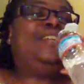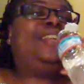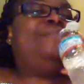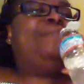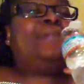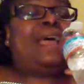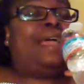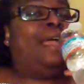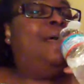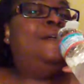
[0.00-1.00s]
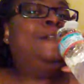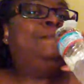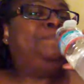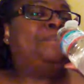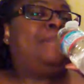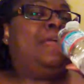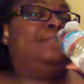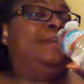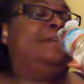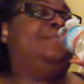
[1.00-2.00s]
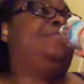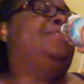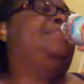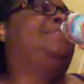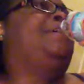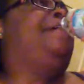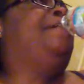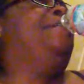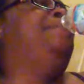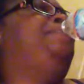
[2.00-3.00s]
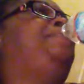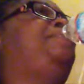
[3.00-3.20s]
don't even play. That junk was super scary.